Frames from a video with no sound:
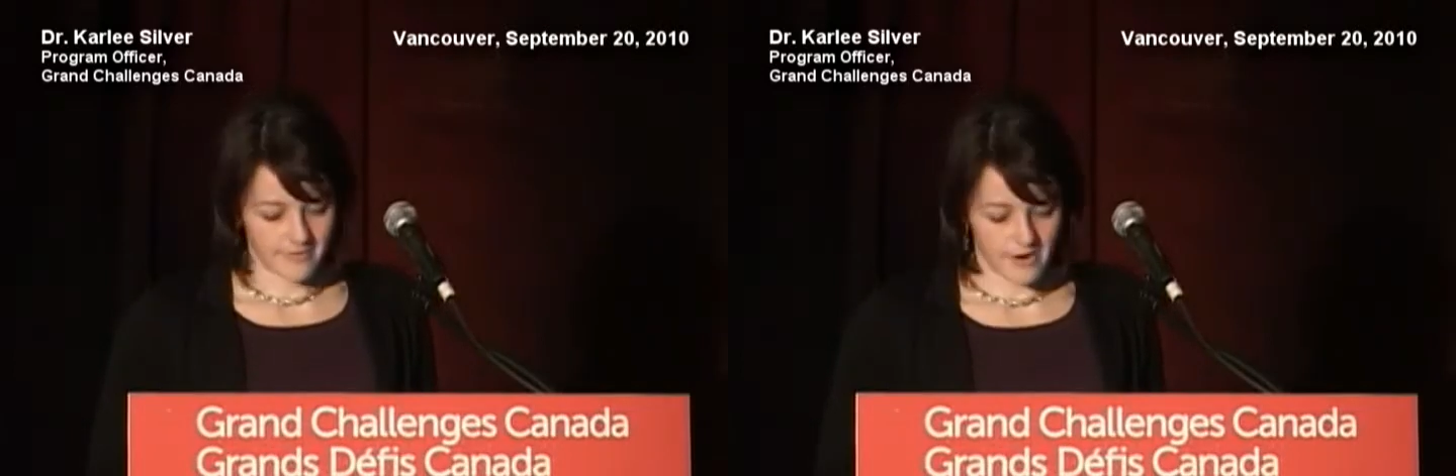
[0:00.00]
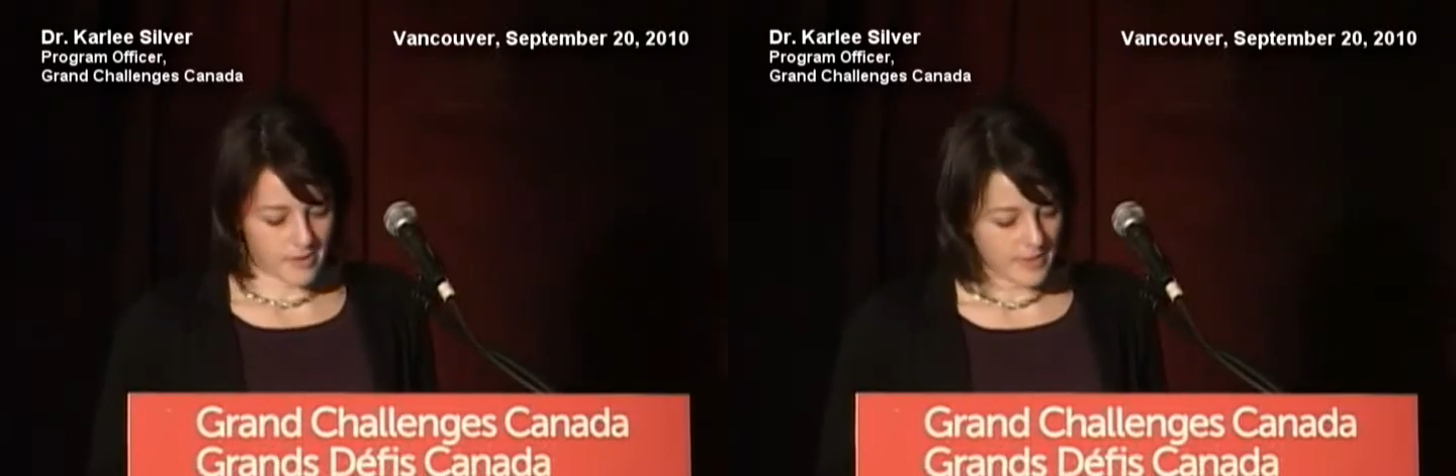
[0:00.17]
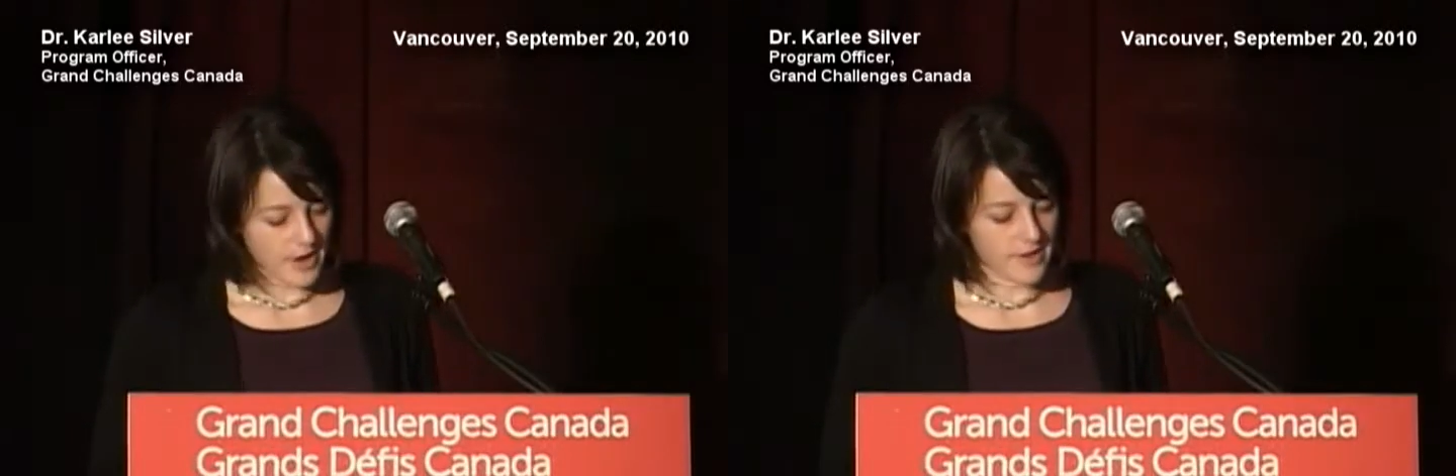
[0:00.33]

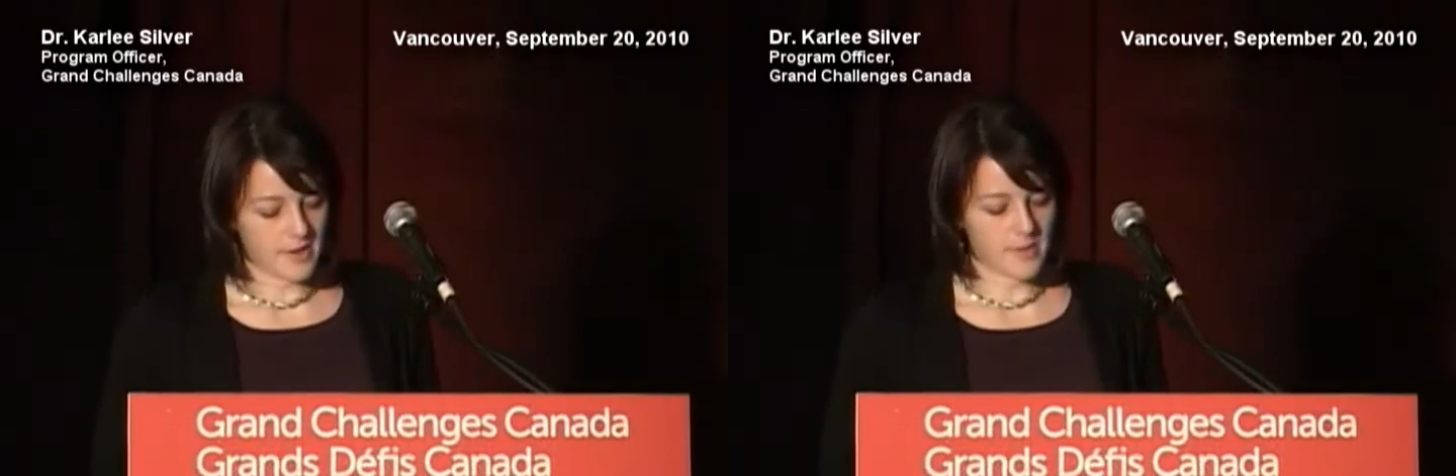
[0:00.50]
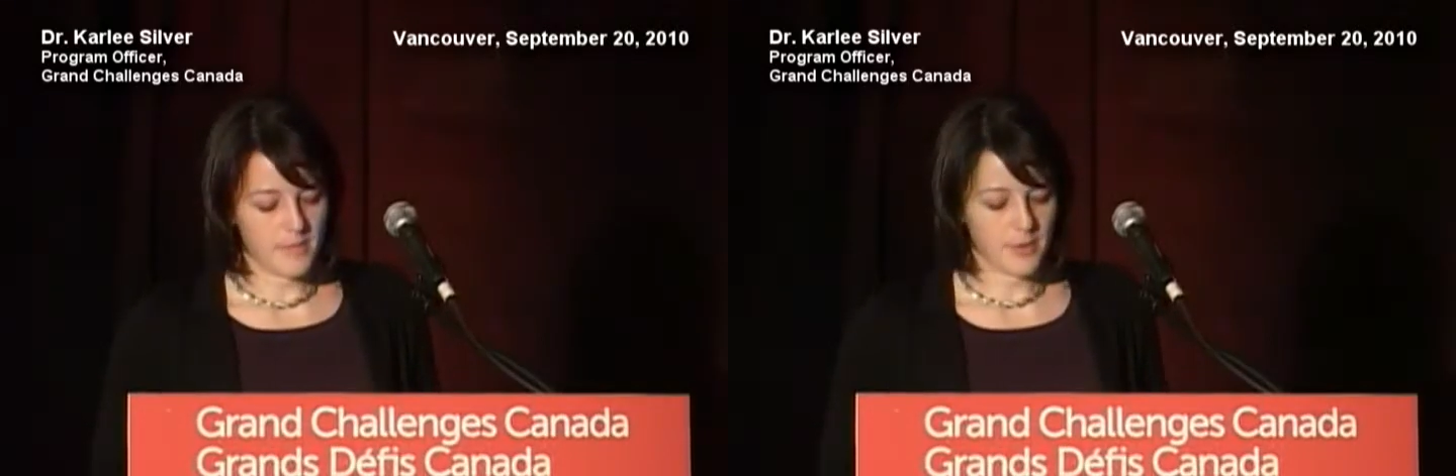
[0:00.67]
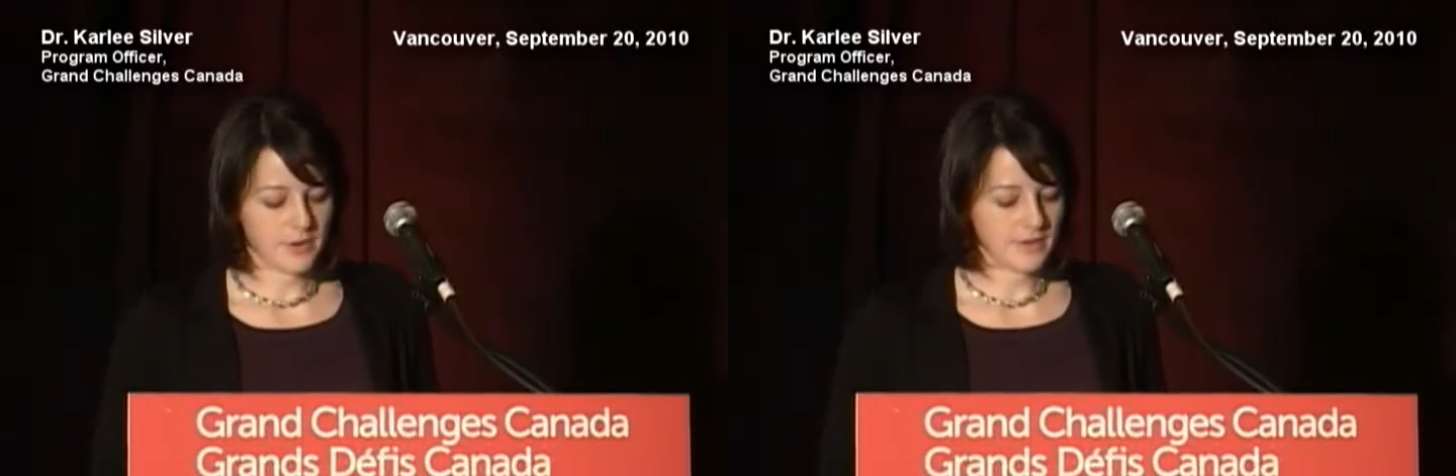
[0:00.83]
far beyond
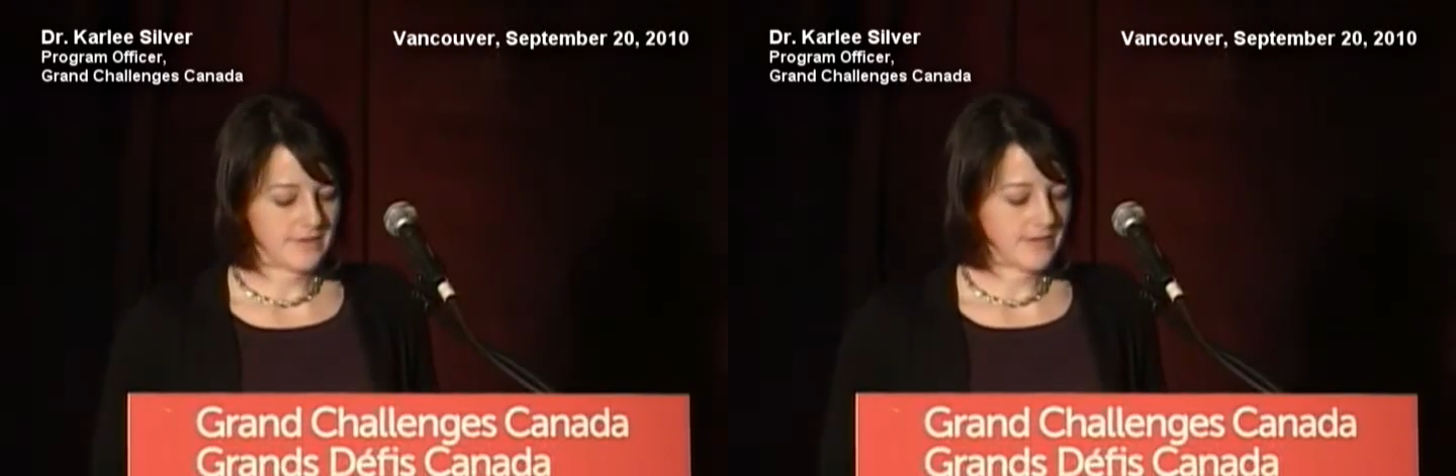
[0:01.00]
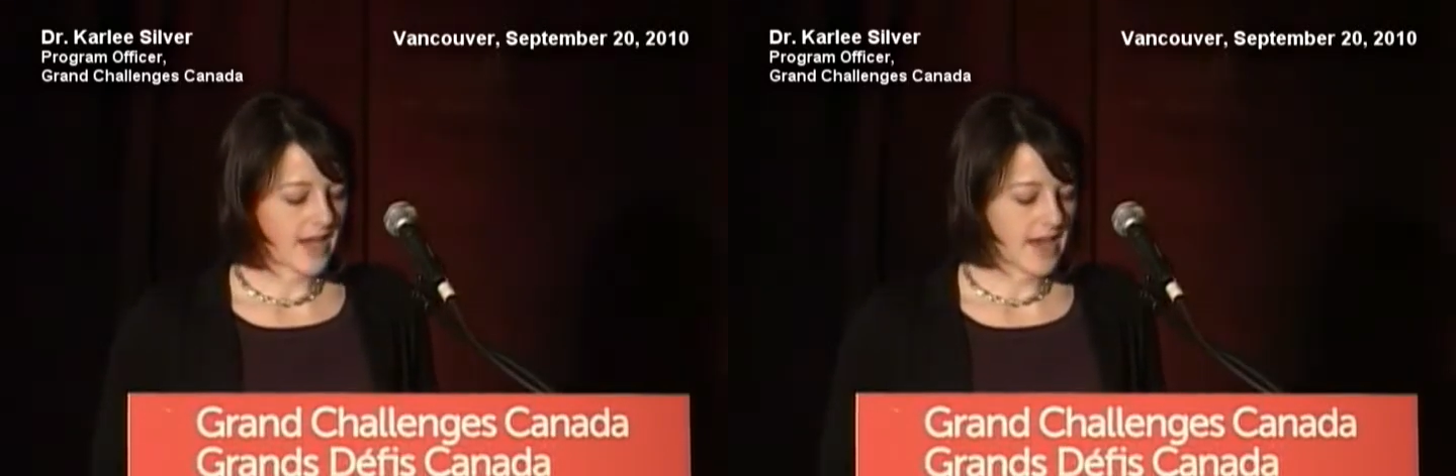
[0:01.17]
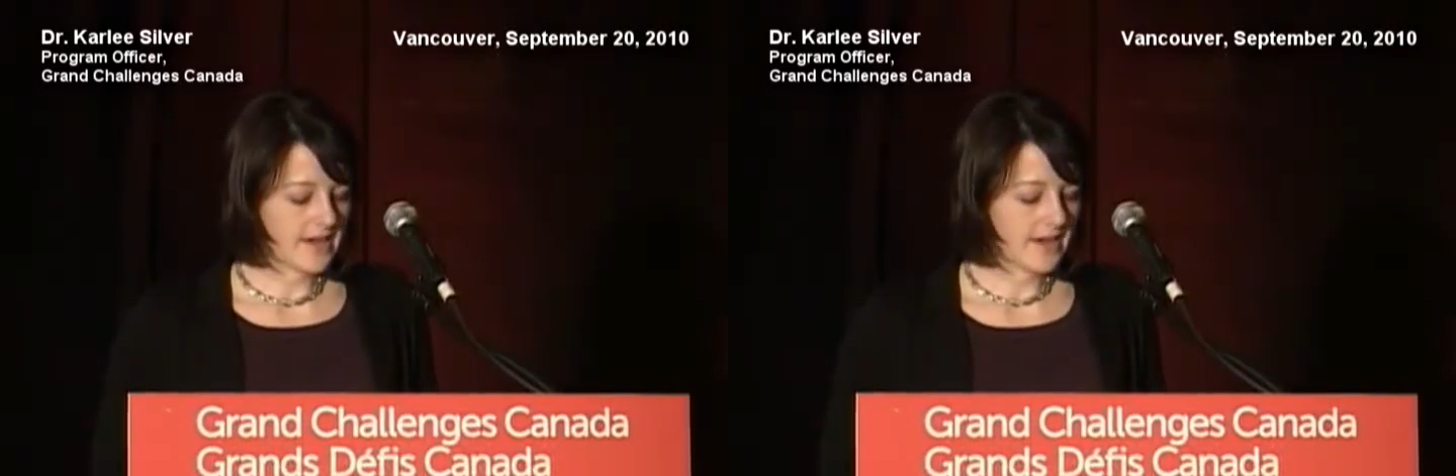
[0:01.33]
the borders
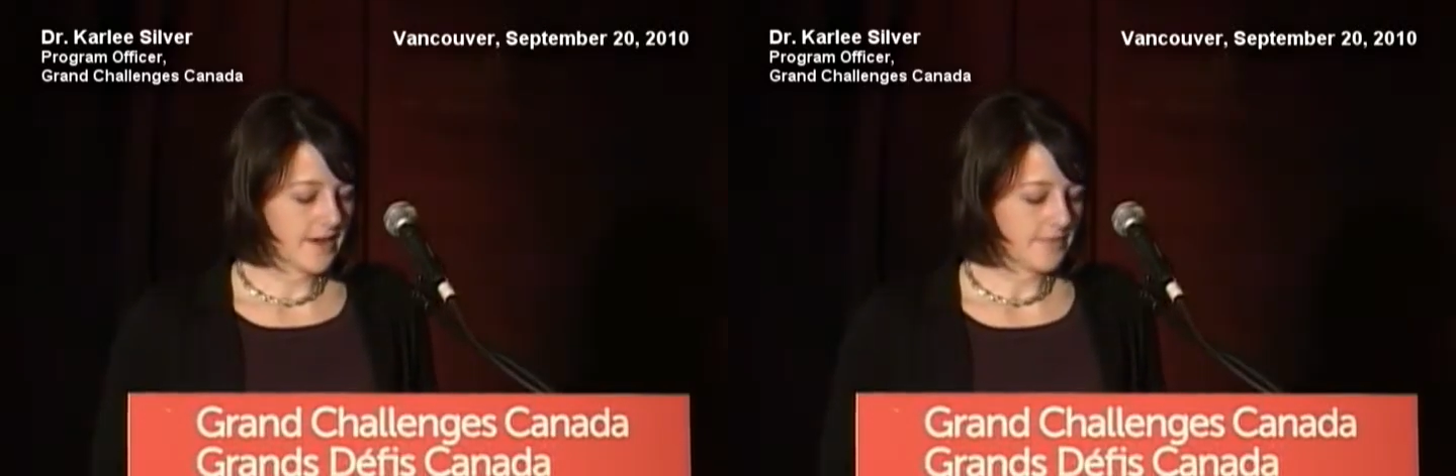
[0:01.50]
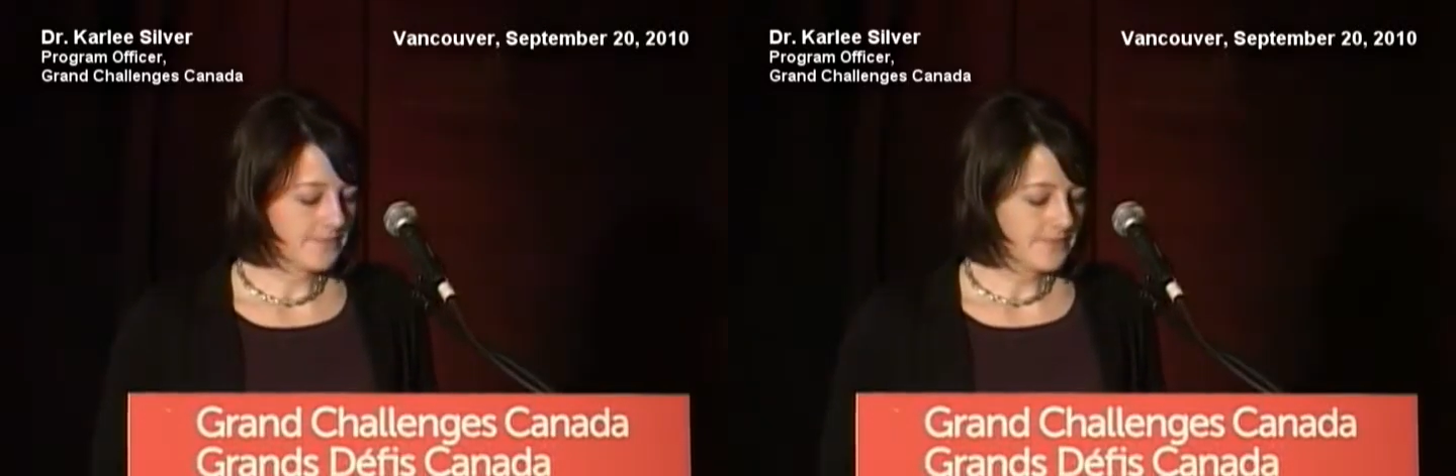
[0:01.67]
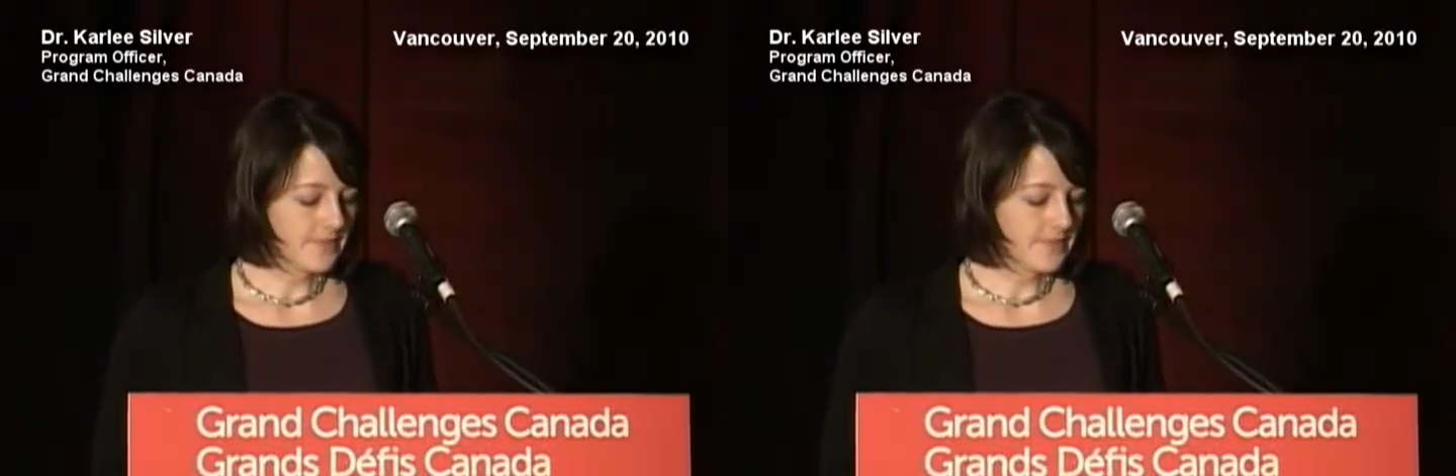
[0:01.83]
of Canada.